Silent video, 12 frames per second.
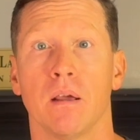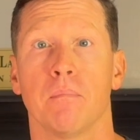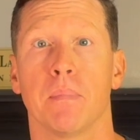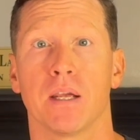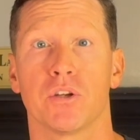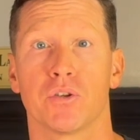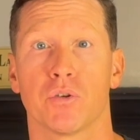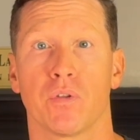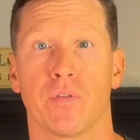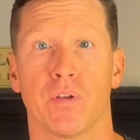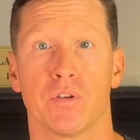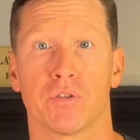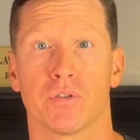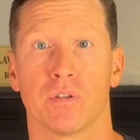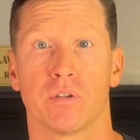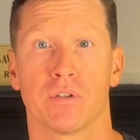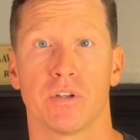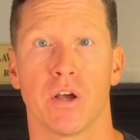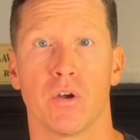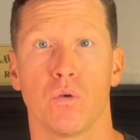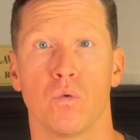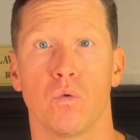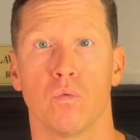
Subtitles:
make sure that there's no